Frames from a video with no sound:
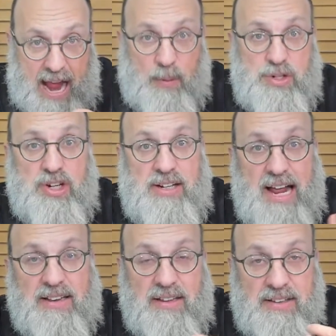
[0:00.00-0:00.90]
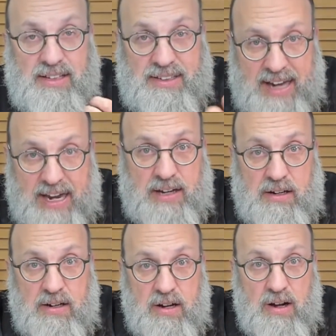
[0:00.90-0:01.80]
it should get the
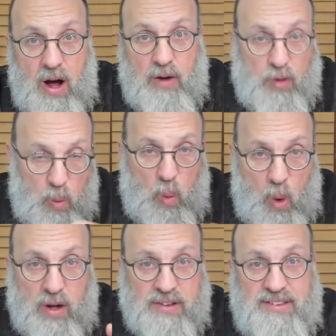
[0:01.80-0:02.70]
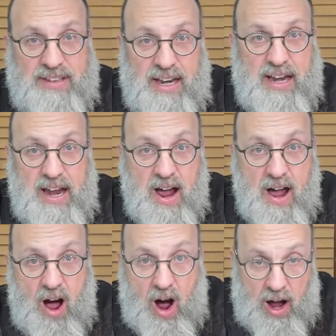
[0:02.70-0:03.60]
din of a walled city
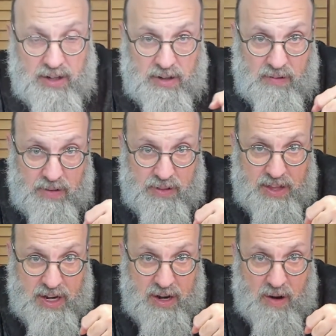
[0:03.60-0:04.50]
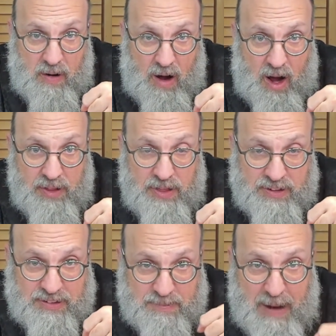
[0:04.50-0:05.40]
on the on the
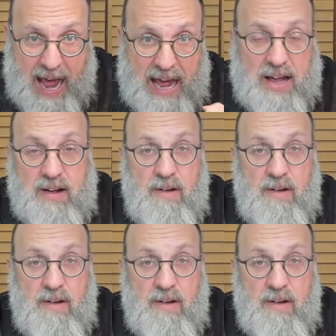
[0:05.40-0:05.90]
smach